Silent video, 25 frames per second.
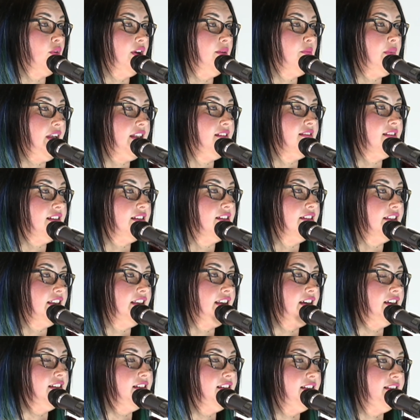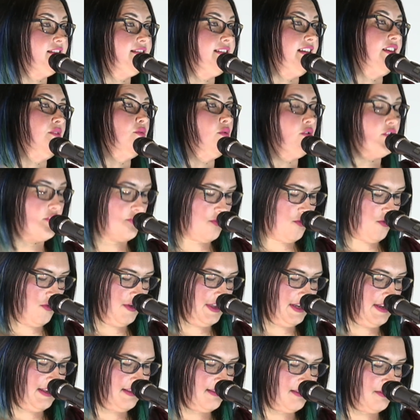We're basically a, a seawater
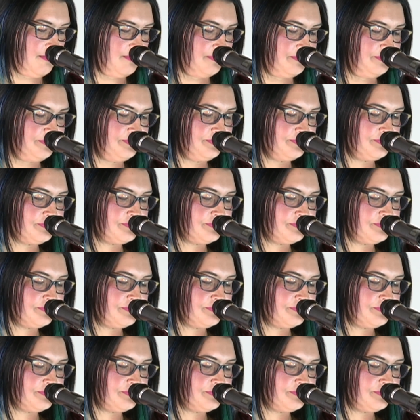organism.